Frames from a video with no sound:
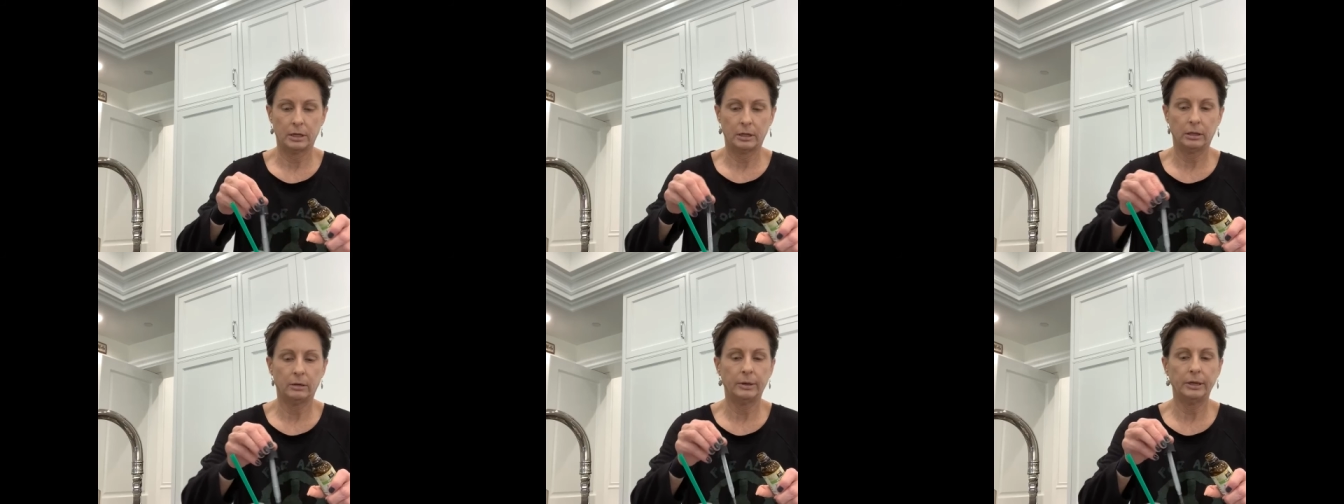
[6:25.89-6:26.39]
a
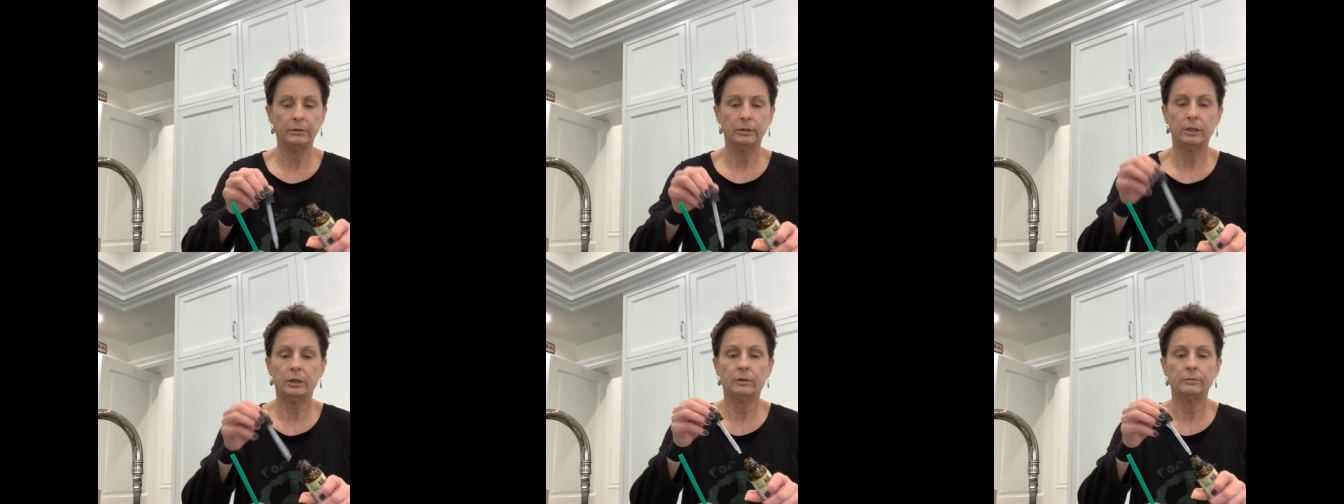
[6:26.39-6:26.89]
little bit, you
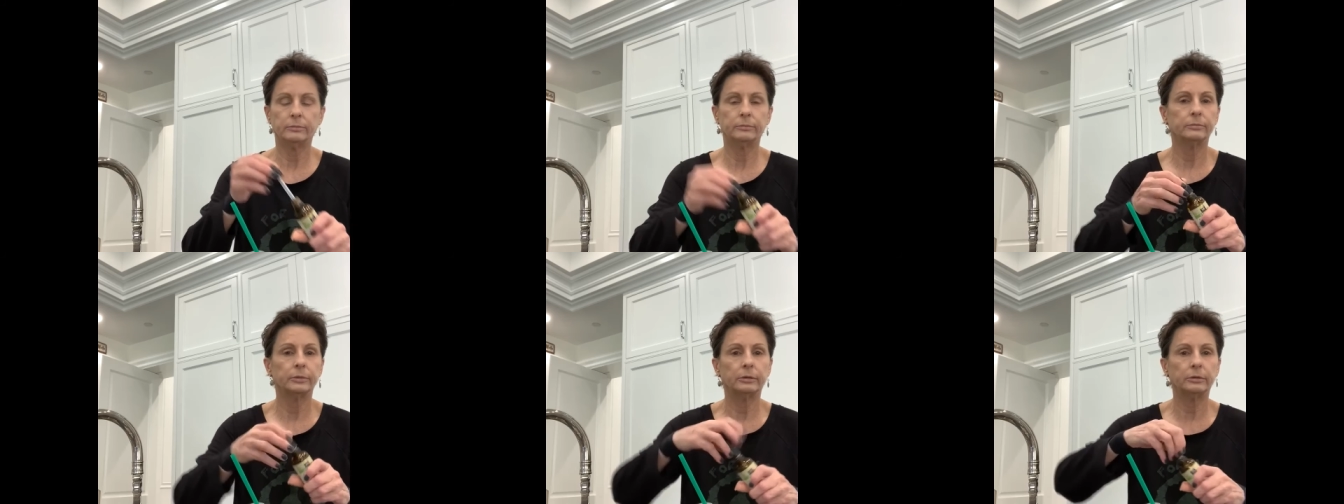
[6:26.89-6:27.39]

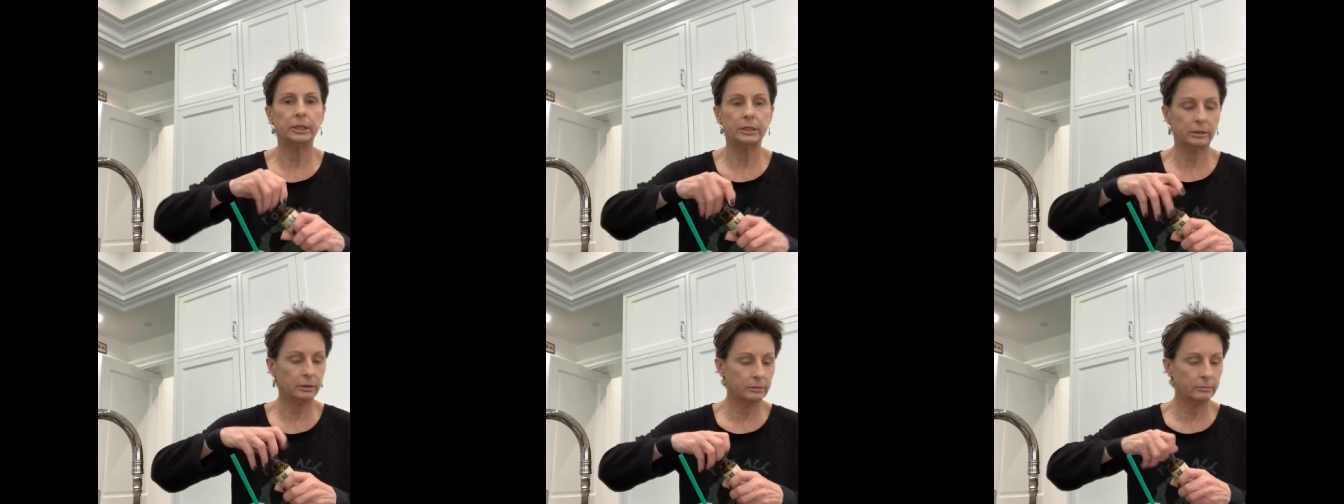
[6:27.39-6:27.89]
don't need to
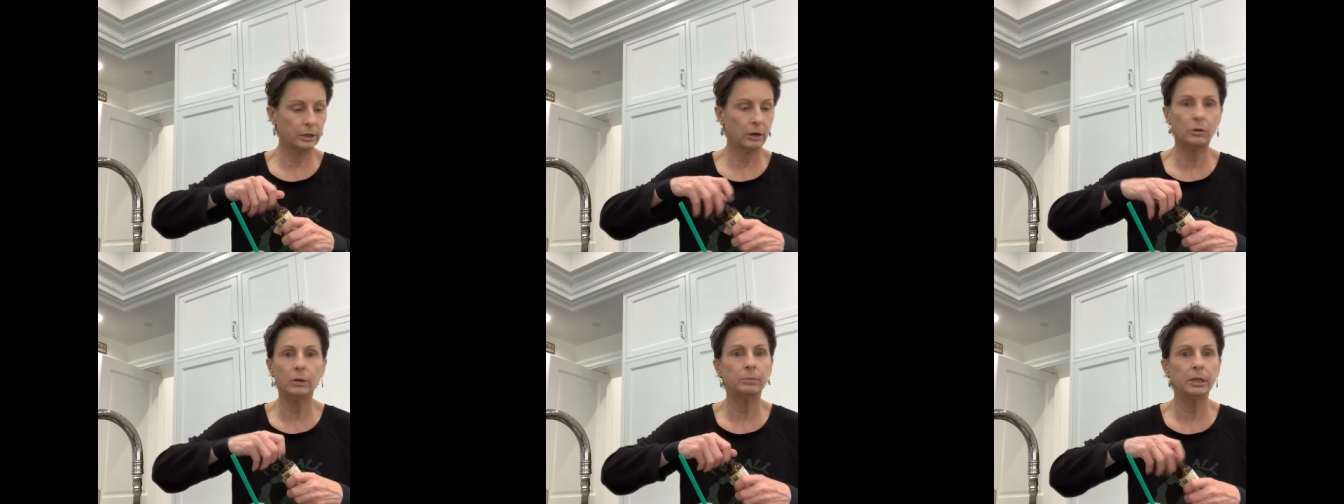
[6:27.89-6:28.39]
go
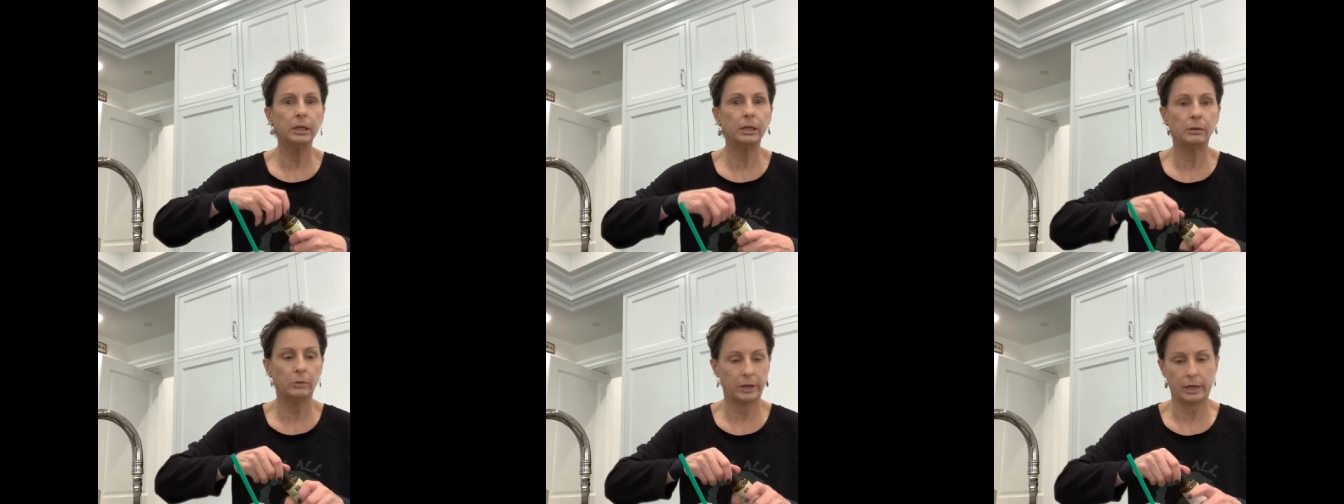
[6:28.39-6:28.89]
completely
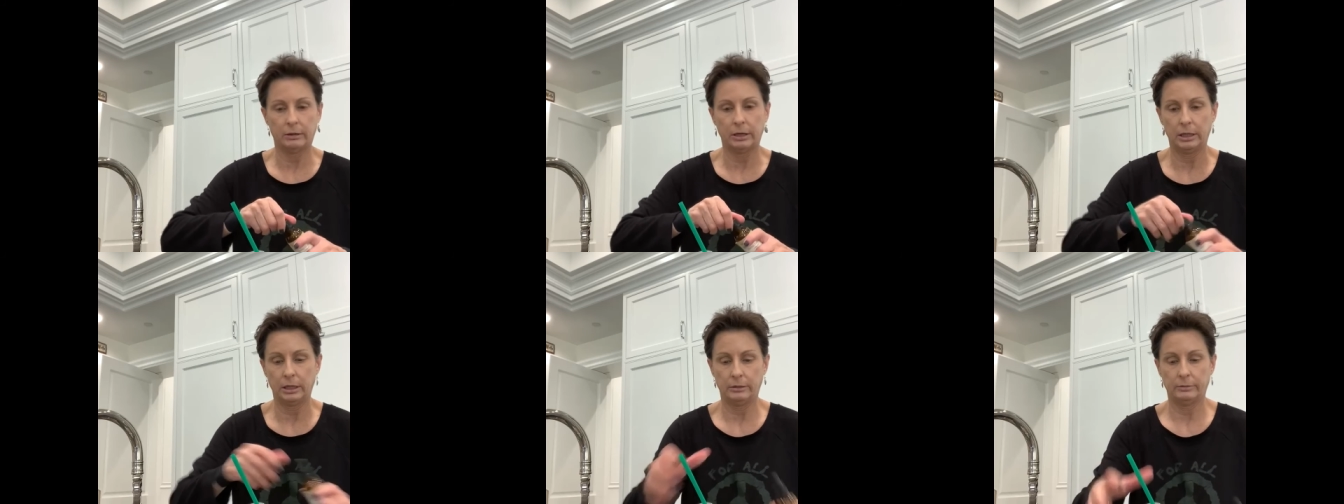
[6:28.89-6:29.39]
without
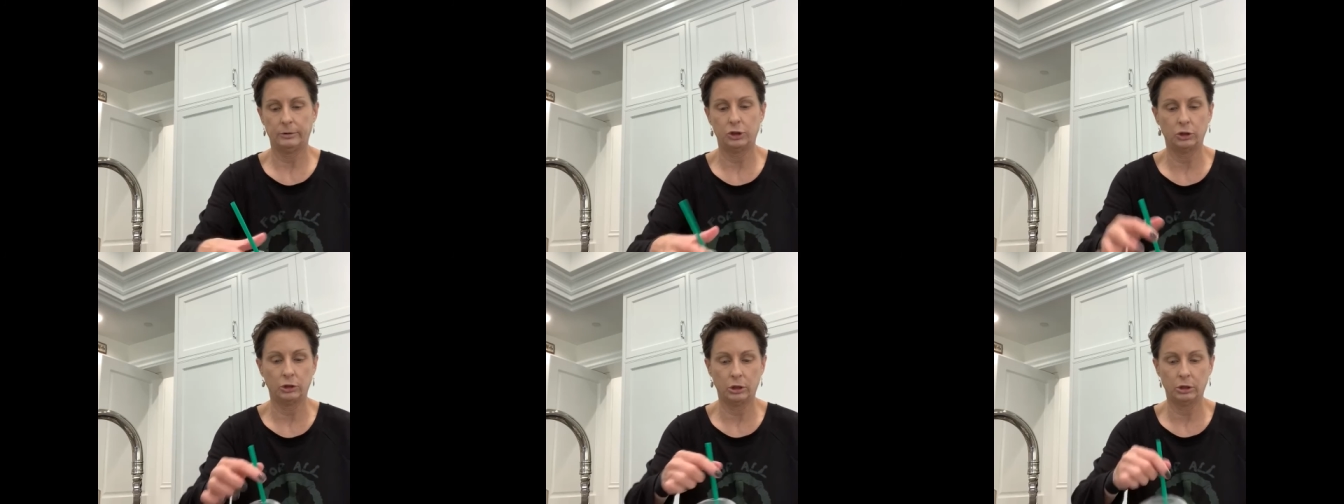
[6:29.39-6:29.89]
any
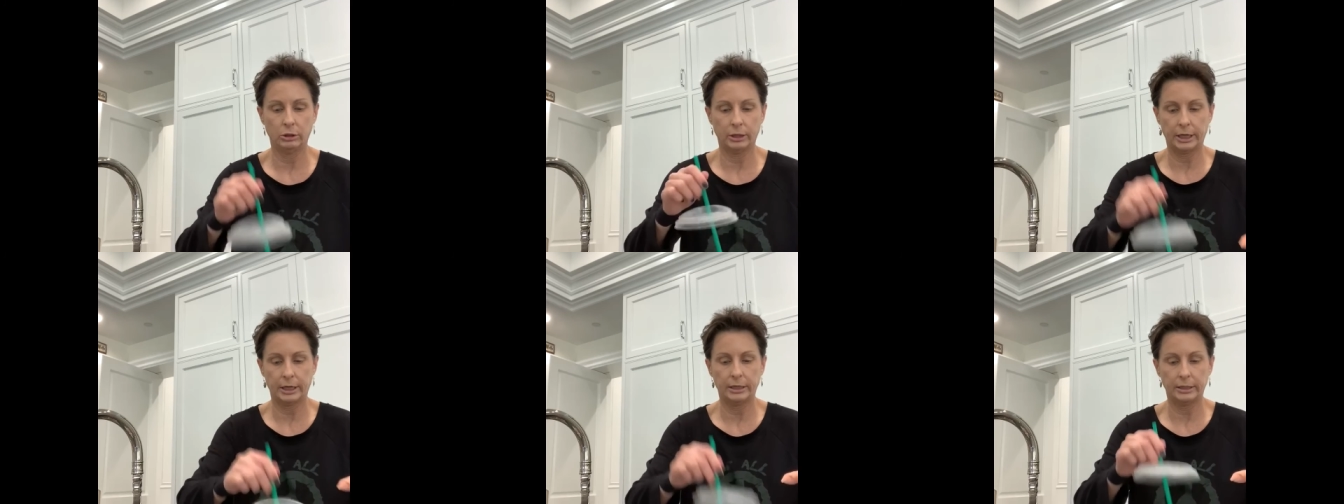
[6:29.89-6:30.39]
sugar
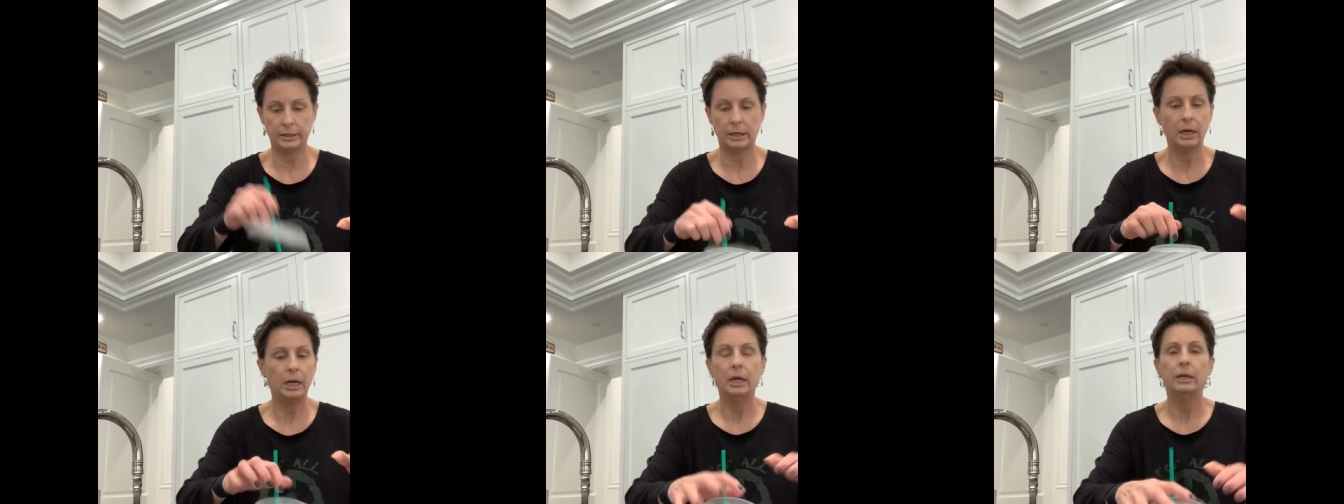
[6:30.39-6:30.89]
or taste,
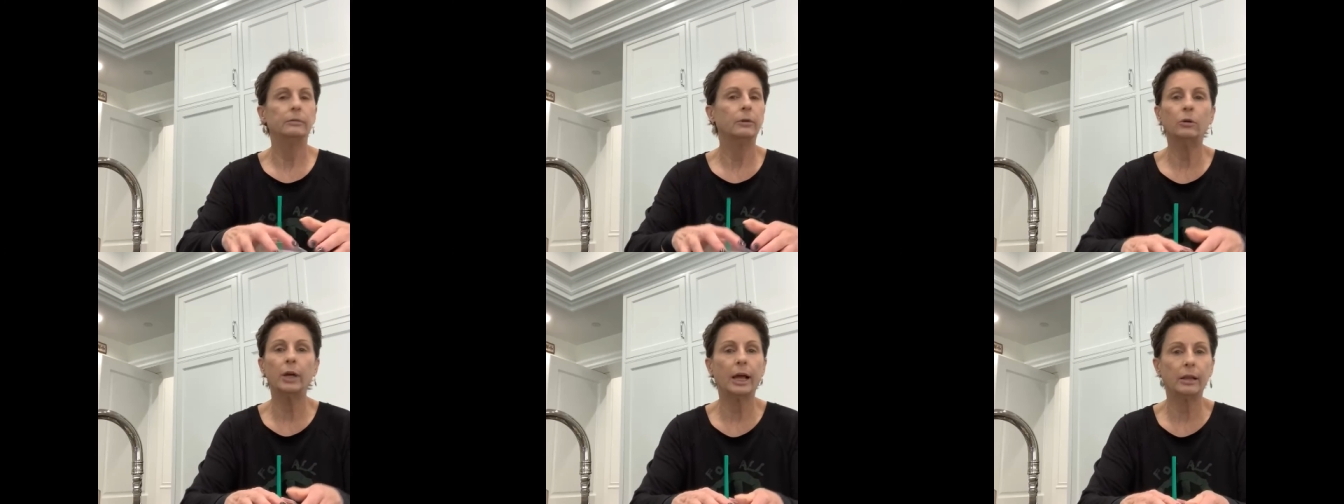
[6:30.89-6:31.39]
no
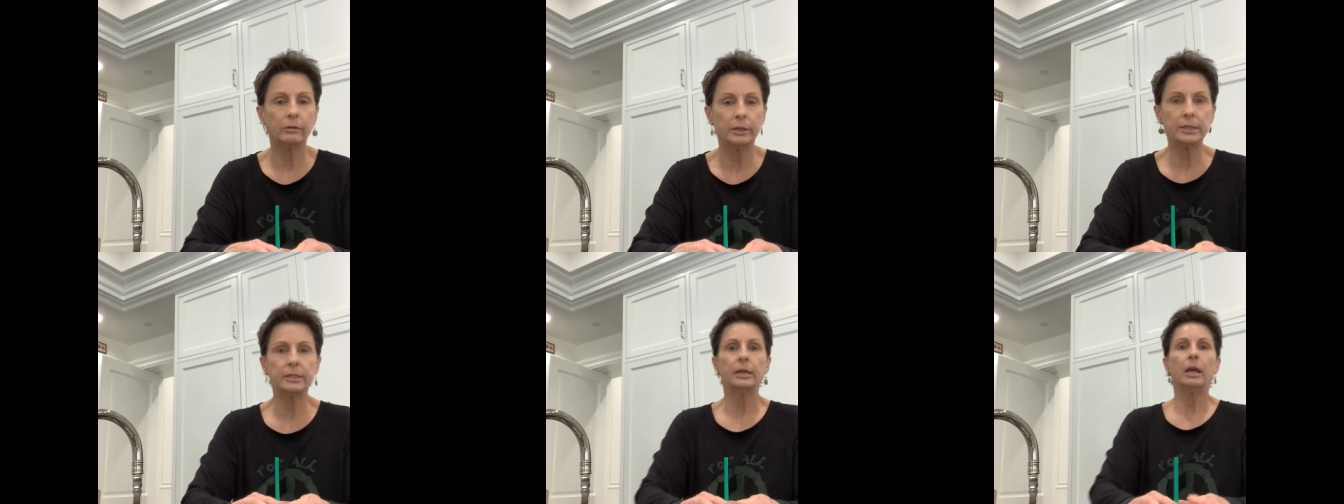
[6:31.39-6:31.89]

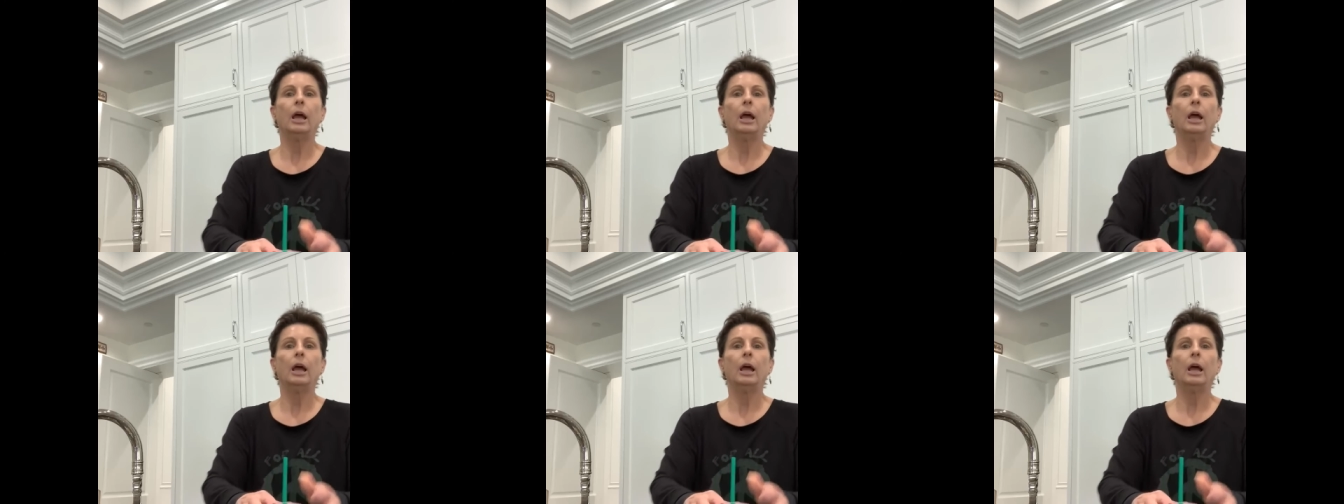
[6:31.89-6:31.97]
calories.